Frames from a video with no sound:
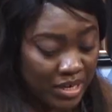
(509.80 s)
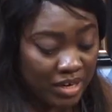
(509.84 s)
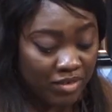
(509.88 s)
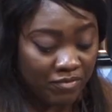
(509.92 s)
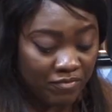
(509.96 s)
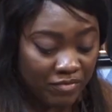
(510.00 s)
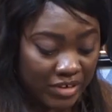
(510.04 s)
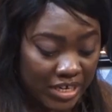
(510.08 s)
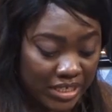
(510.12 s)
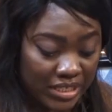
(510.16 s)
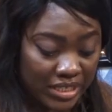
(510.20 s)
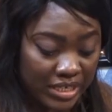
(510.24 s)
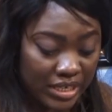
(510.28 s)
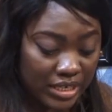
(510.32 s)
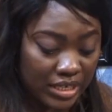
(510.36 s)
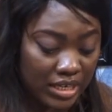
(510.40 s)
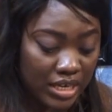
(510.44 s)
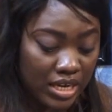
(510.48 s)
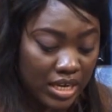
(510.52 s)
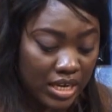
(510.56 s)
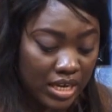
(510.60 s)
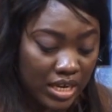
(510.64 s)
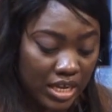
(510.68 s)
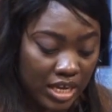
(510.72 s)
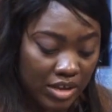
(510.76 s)
been averted
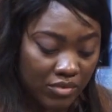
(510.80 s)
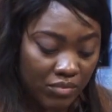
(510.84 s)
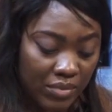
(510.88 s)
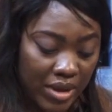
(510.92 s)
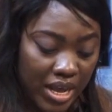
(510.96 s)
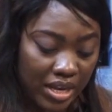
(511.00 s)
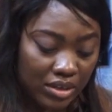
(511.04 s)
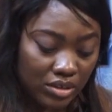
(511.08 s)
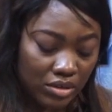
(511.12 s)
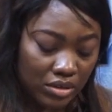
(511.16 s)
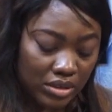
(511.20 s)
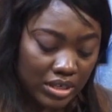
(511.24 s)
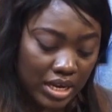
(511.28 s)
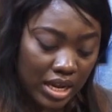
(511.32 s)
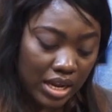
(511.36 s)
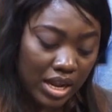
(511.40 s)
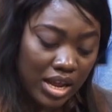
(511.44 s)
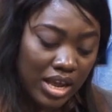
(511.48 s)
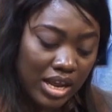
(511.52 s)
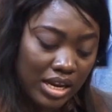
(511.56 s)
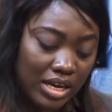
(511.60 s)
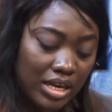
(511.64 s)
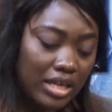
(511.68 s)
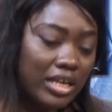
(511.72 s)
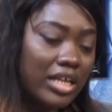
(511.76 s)
if we had done
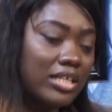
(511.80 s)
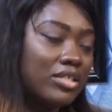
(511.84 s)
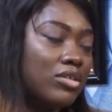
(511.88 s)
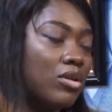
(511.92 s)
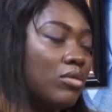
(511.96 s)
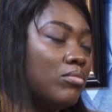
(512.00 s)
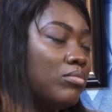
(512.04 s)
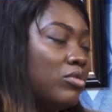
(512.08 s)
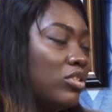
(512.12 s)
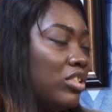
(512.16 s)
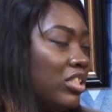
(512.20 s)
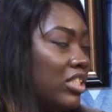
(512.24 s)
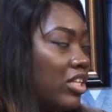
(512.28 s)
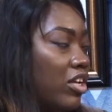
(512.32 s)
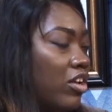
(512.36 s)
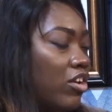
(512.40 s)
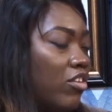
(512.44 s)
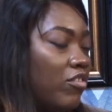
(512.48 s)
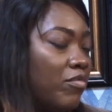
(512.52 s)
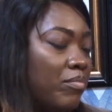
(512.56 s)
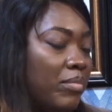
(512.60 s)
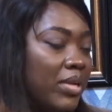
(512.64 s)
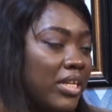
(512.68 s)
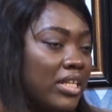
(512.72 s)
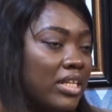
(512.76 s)
that. Now let's come to the
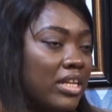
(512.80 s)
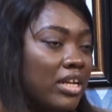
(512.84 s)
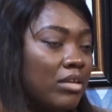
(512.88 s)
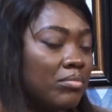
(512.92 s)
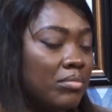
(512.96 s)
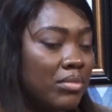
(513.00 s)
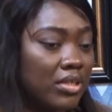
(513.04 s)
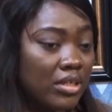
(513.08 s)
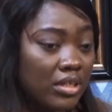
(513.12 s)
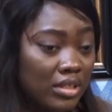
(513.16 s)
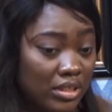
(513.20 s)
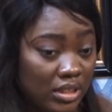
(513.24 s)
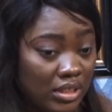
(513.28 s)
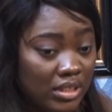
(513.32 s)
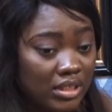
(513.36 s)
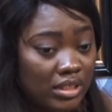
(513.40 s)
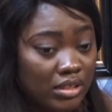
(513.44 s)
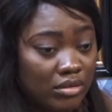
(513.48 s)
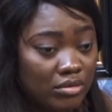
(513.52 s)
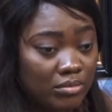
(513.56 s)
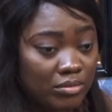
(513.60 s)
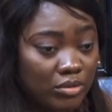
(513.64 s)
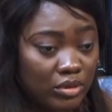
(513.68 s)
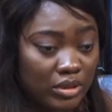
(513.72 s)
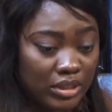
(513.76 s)
government now, because it
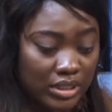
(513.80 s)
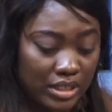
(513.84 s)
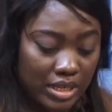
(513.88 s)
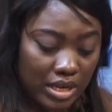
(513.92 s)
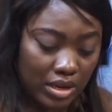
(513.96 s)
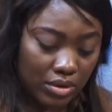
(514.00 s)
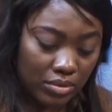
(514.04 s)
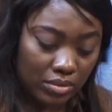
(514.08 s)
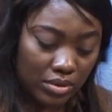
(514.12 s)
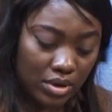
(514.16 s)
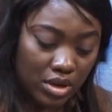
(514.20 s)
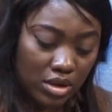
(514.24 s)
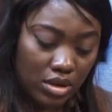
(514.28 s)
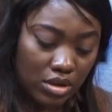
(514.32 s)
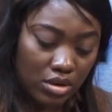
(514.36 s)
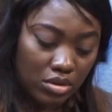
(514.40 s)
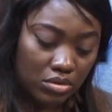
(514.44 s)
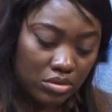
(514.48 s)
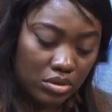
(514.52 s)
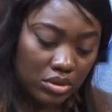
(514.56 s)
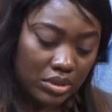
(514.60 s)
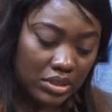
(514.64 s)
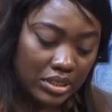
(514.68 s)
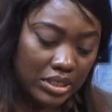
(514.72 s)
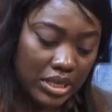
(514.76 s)
still boils down
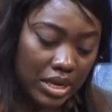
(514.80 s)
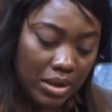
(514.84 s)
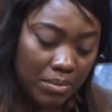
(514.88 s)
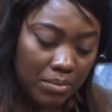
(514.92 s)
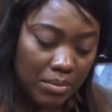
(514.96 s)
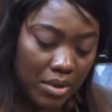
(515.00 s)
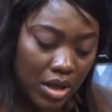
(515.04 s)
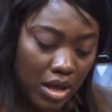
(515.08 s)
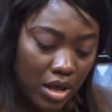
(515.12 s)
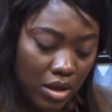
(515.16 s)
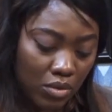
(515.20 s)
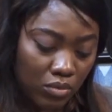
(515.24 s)
to them.